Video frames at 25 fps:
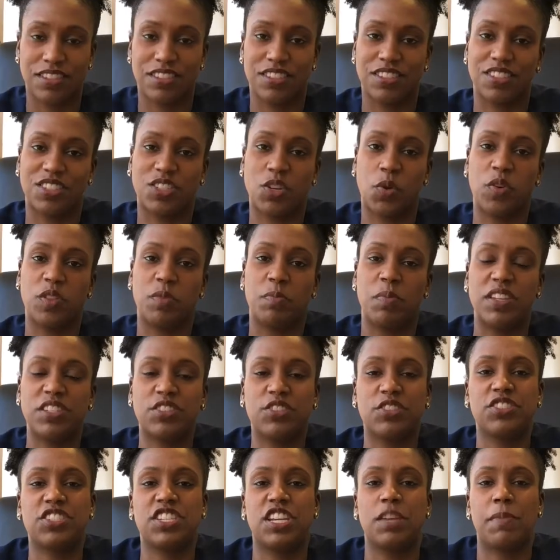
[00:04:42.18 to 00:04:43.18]
So with
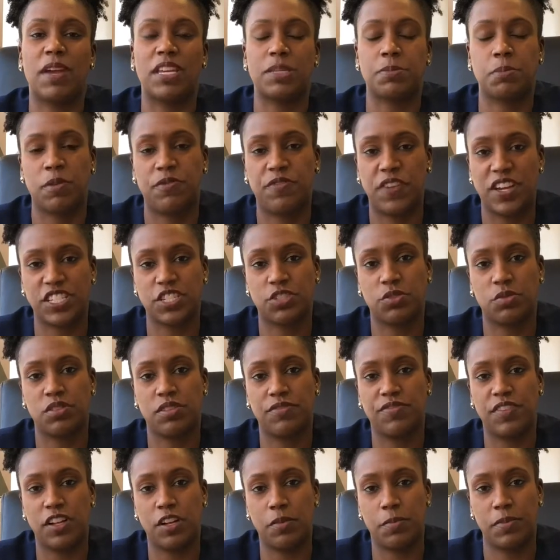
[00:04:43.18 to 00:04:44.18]
mentorship as professional
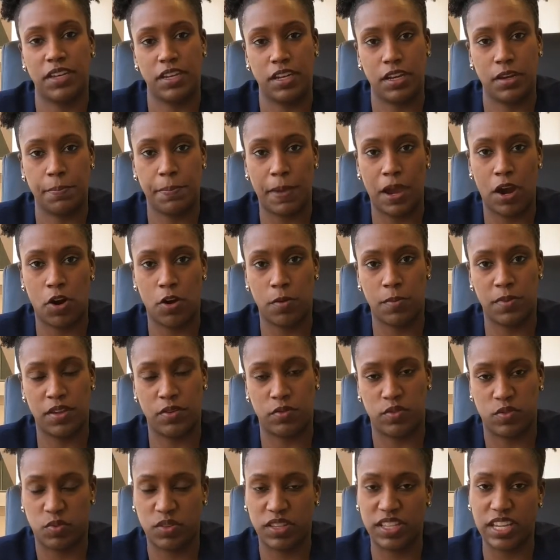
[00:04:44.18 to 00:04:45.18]
development and
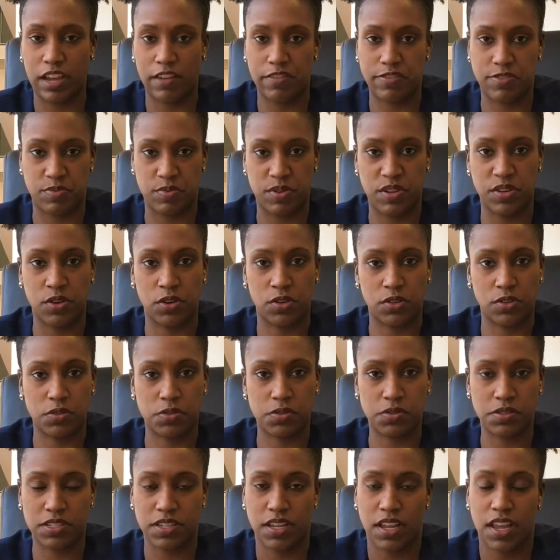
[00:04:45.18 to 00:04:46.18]
empowerment, we really have 3
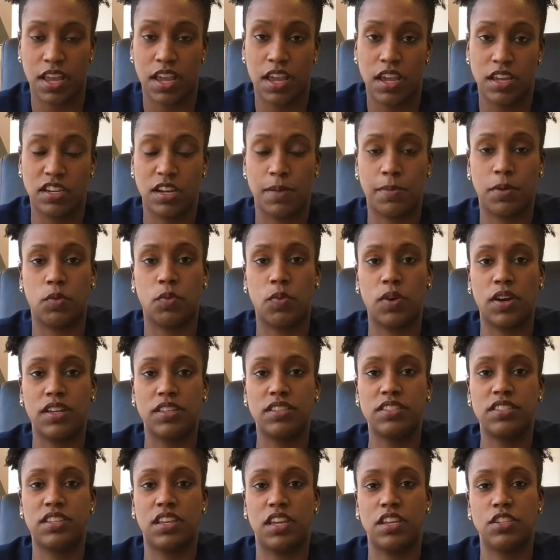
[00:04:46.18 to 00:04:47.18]
goals. Number
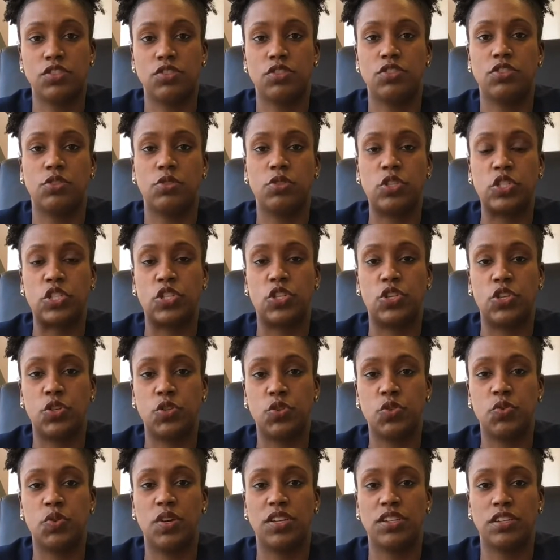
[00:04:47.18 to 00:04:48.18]
1, to introduce
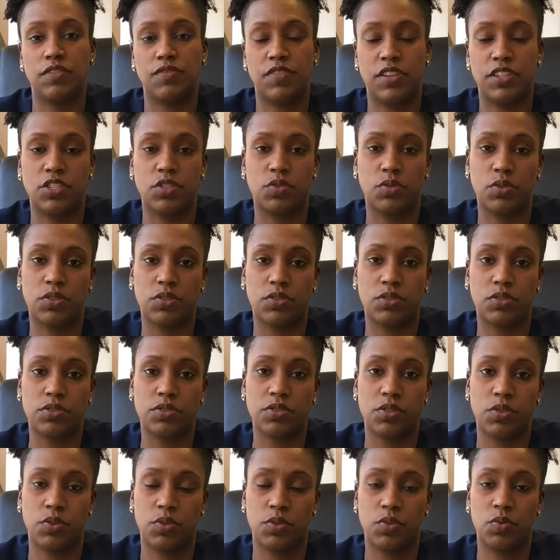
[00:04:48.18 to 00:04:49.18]
new
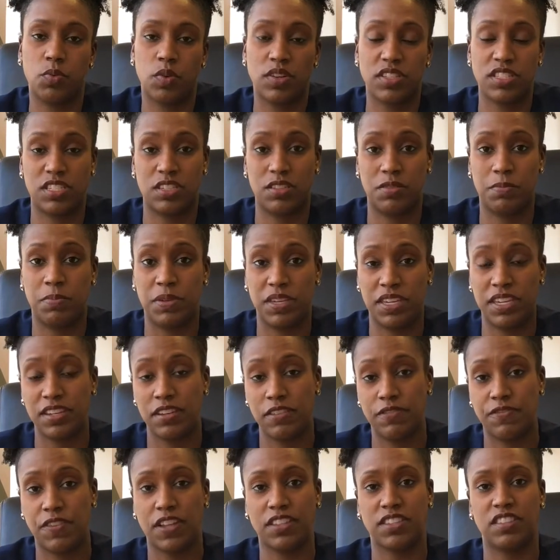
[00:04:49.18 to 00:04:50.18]
individuals who want to be an
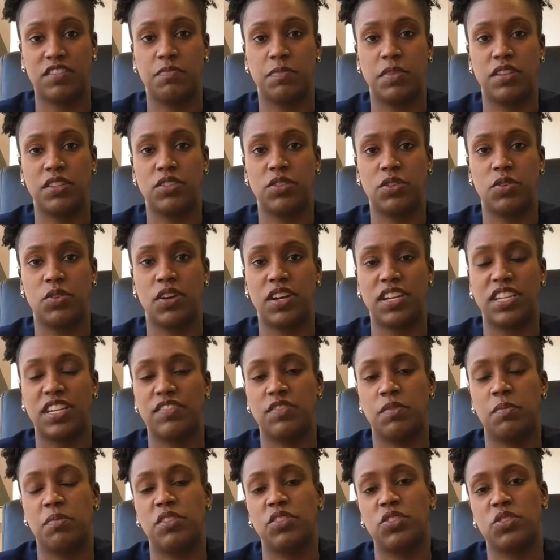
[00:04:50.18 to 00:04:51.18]
effective mentor and give
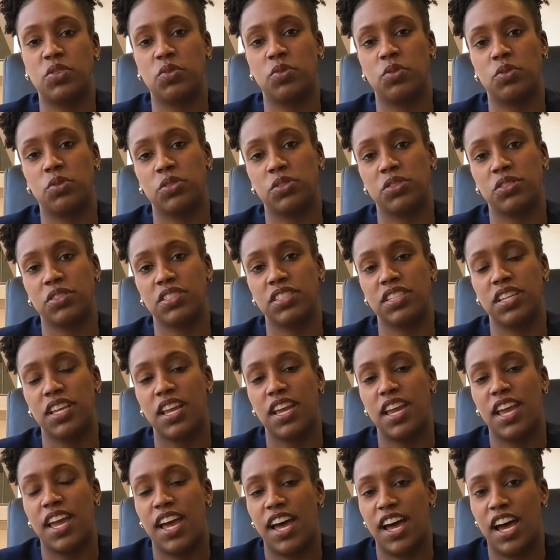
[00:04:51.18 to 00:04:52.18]
them the tools
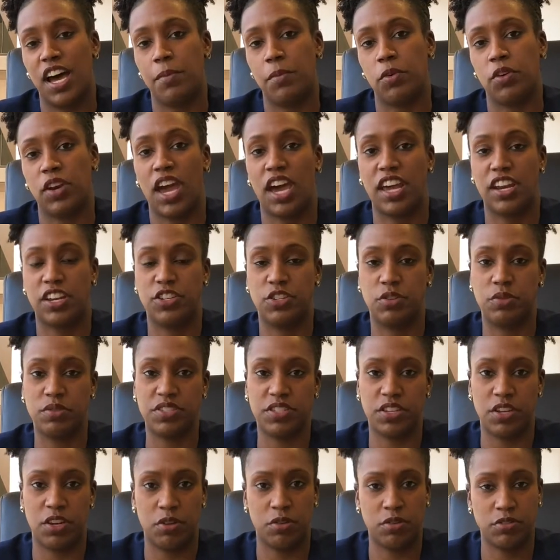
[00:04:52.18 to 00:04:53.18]
on how to do
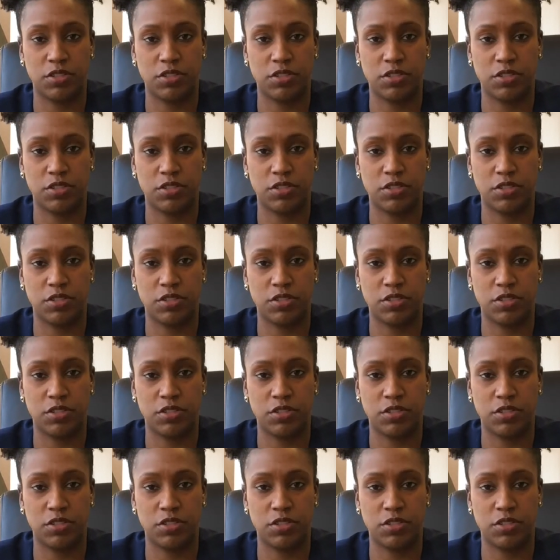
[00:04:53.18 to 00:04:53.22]
so.